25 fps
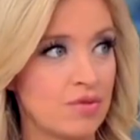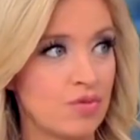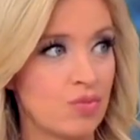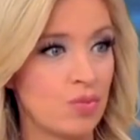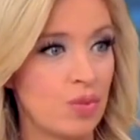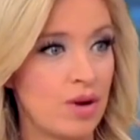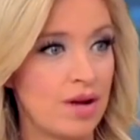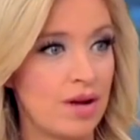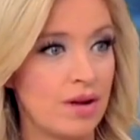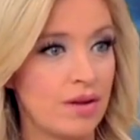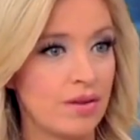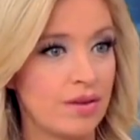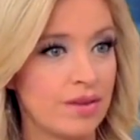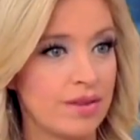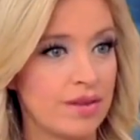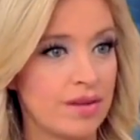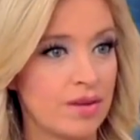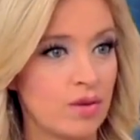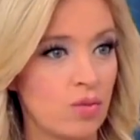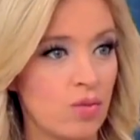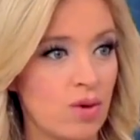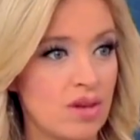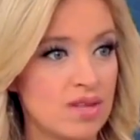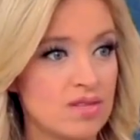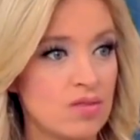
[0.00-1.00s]
Well,
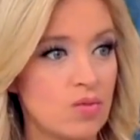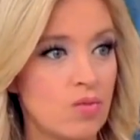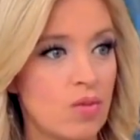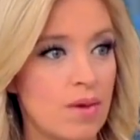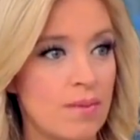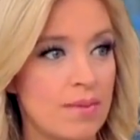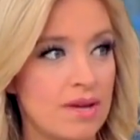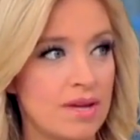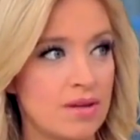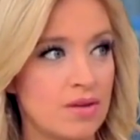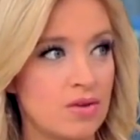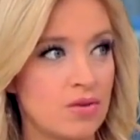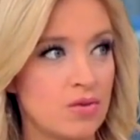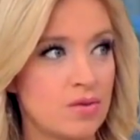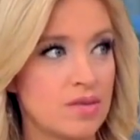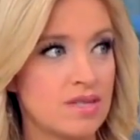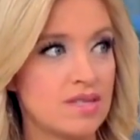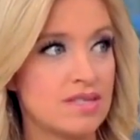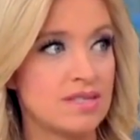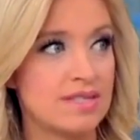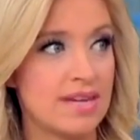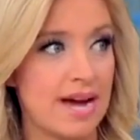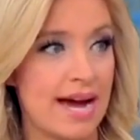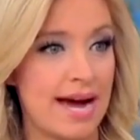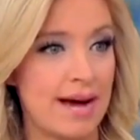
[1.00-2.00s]
there was a woman who was
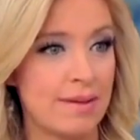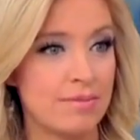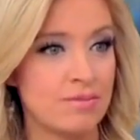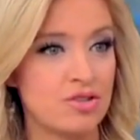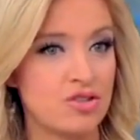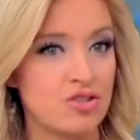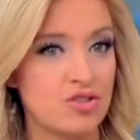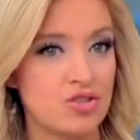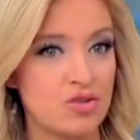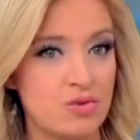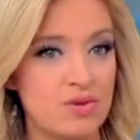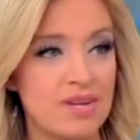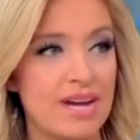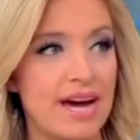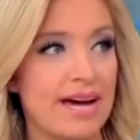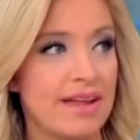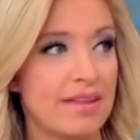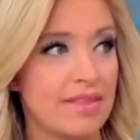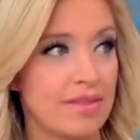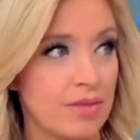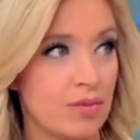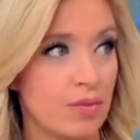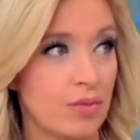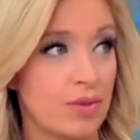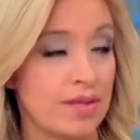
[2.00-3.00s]
stabbed to
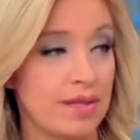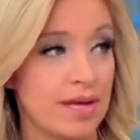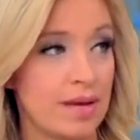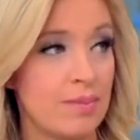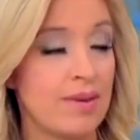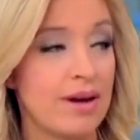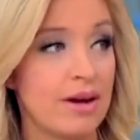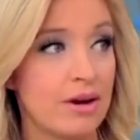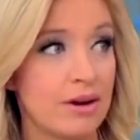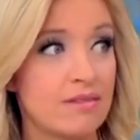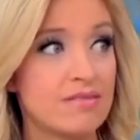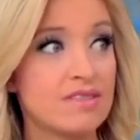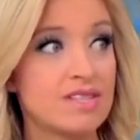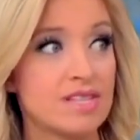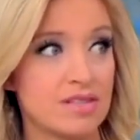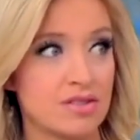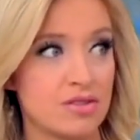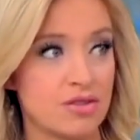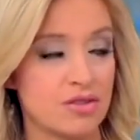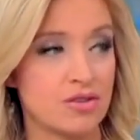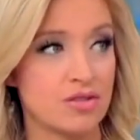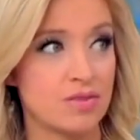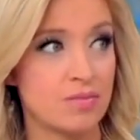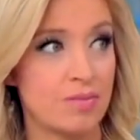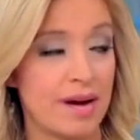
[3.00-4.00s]
death with a pair of
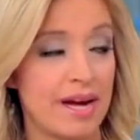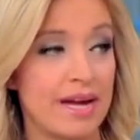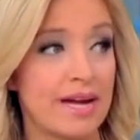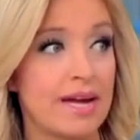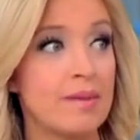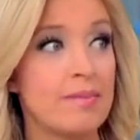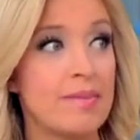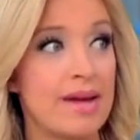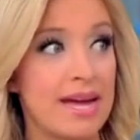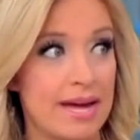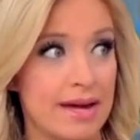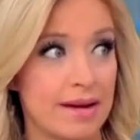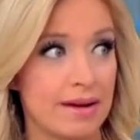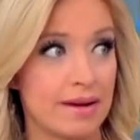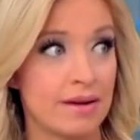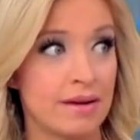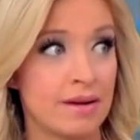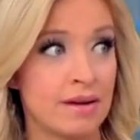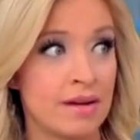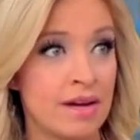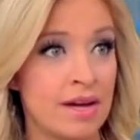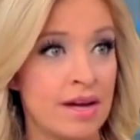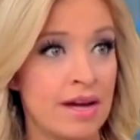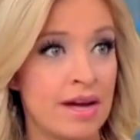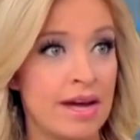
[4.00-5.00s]
scissors by a man.
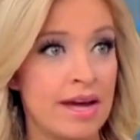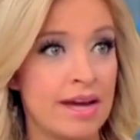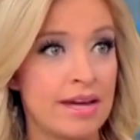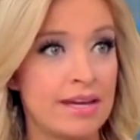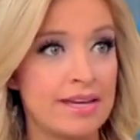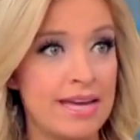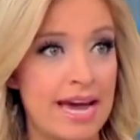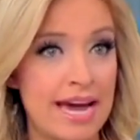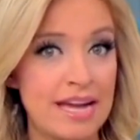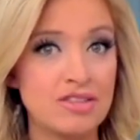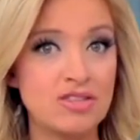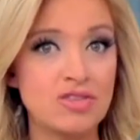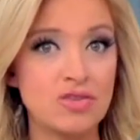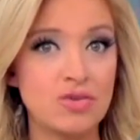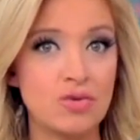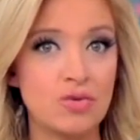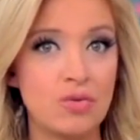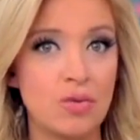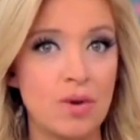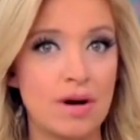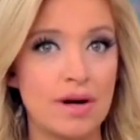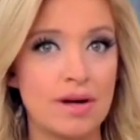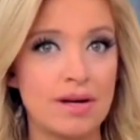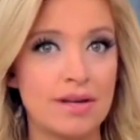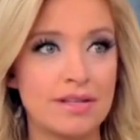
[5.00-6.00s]
Guess who
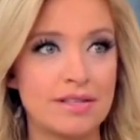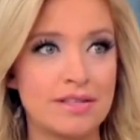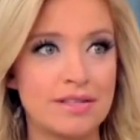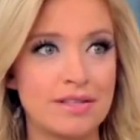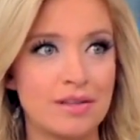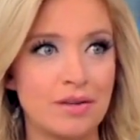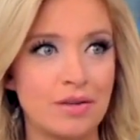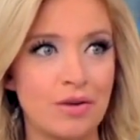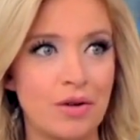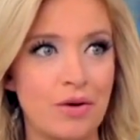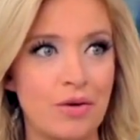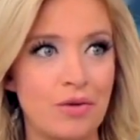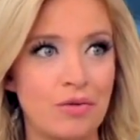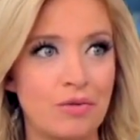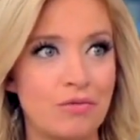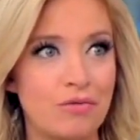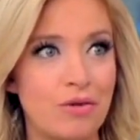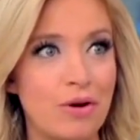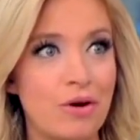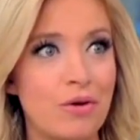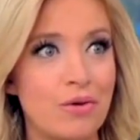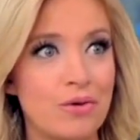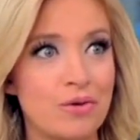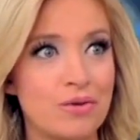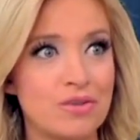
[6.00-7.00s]
was the lone
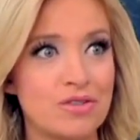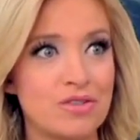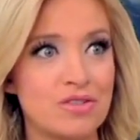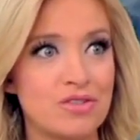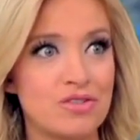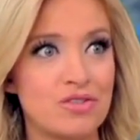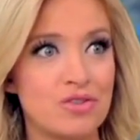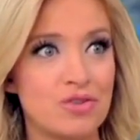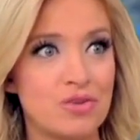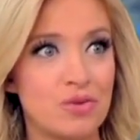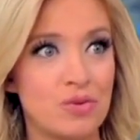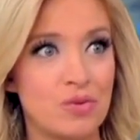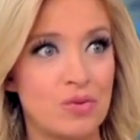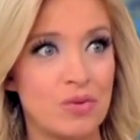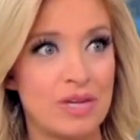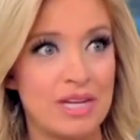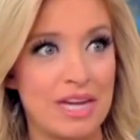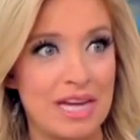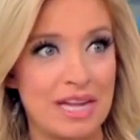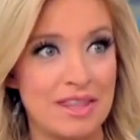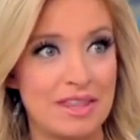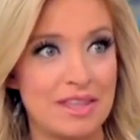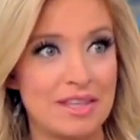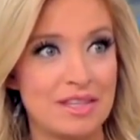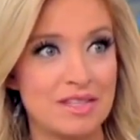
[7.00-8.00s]
vote to
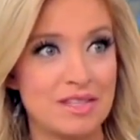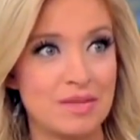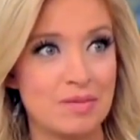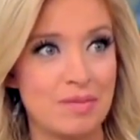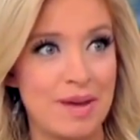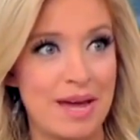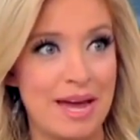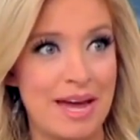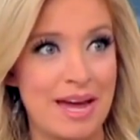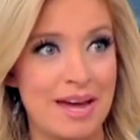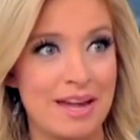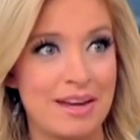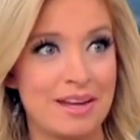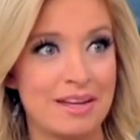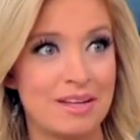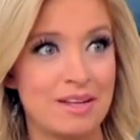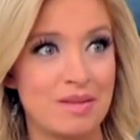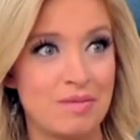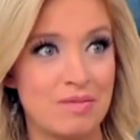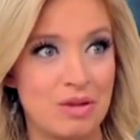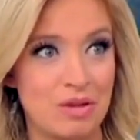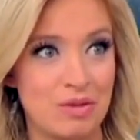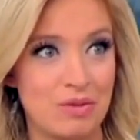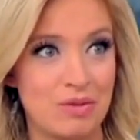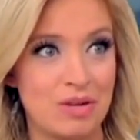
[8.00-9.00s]
get this man and
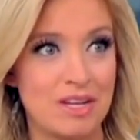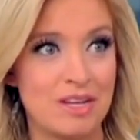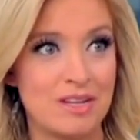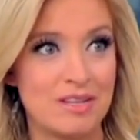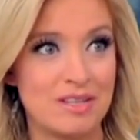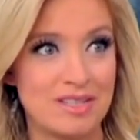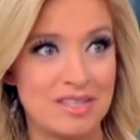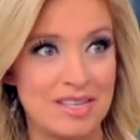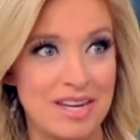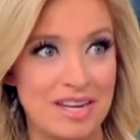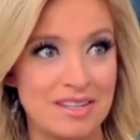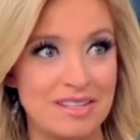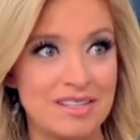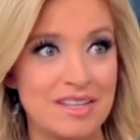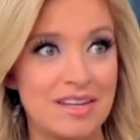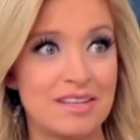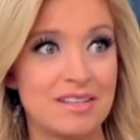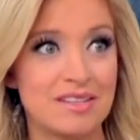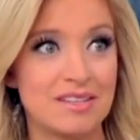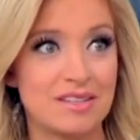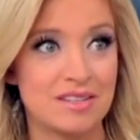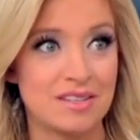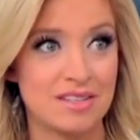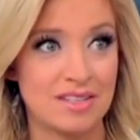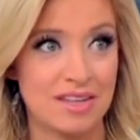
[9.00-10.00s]
commute his
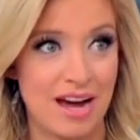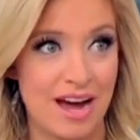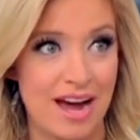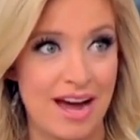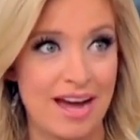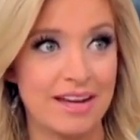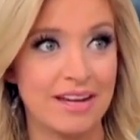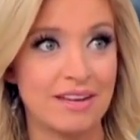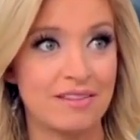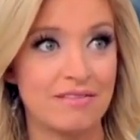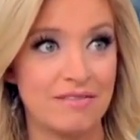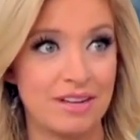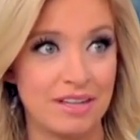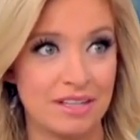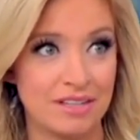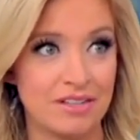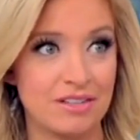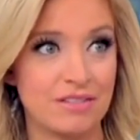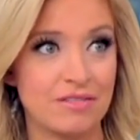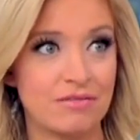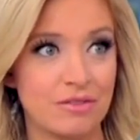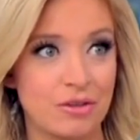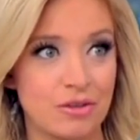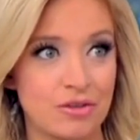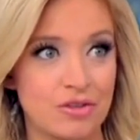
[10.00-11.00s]
sentence? This guy
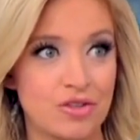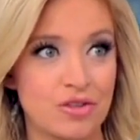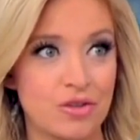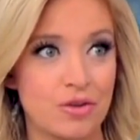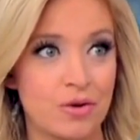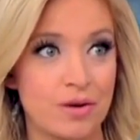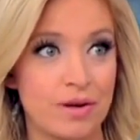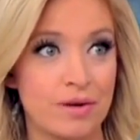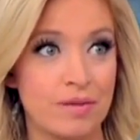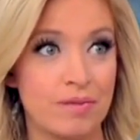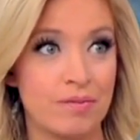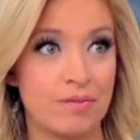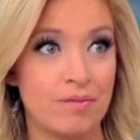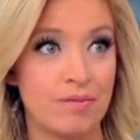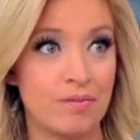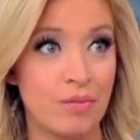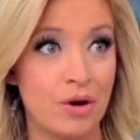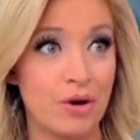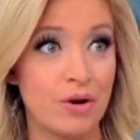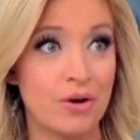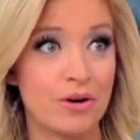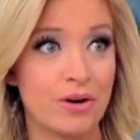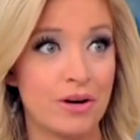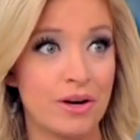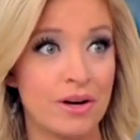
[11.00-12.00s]
convicted of first-degree
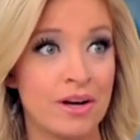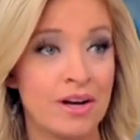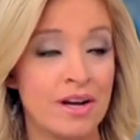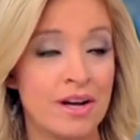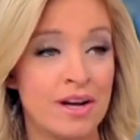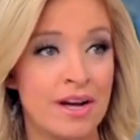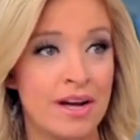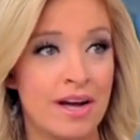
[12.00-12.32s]
murder.